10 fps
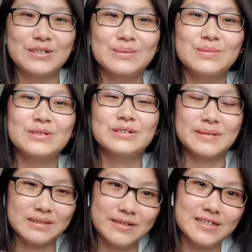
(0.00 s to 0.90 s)
welcome
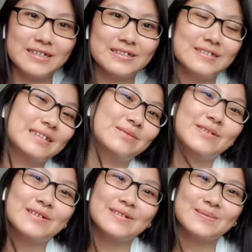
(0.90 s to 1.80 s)
back to my channel, and
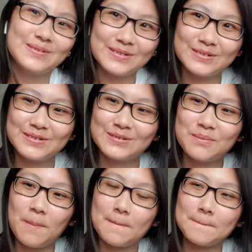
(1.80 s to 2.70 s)
welcome to
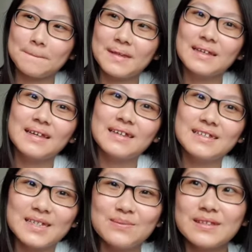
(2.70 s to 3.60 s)

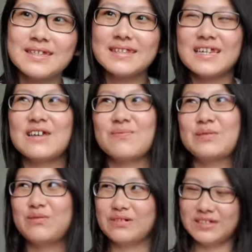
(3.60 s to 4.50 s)
something that I've
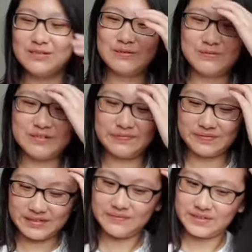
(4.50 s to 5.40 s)
been wanting to do for a
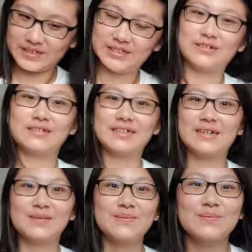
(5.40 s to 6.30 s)
very, very long
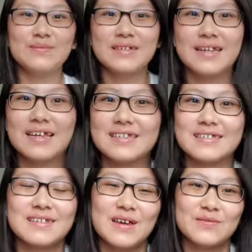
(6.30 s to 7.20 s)
time, and I
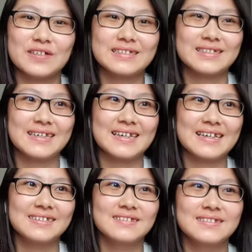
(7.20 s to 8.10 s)
just haven't
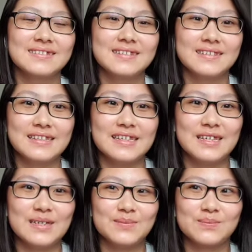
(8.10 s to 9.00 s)
had
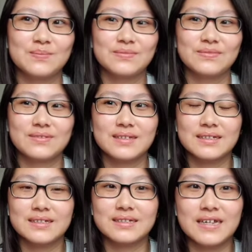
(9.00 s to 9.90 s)
the
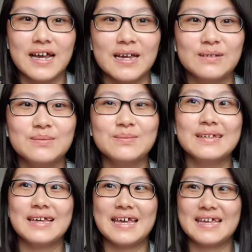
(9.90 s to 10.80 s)
time
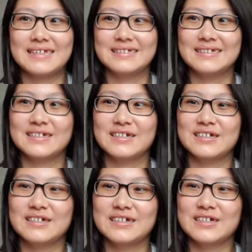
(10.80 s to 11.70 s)
and
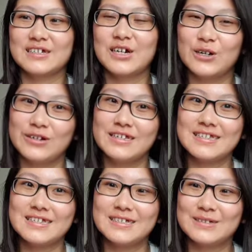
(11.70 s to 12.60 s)

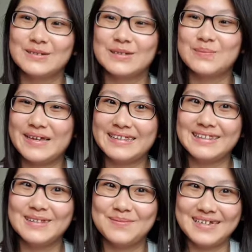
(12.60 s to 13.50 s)
courage to
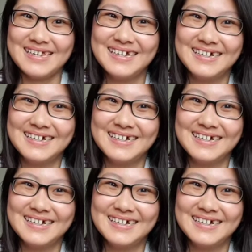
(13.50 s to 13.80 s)
spend the money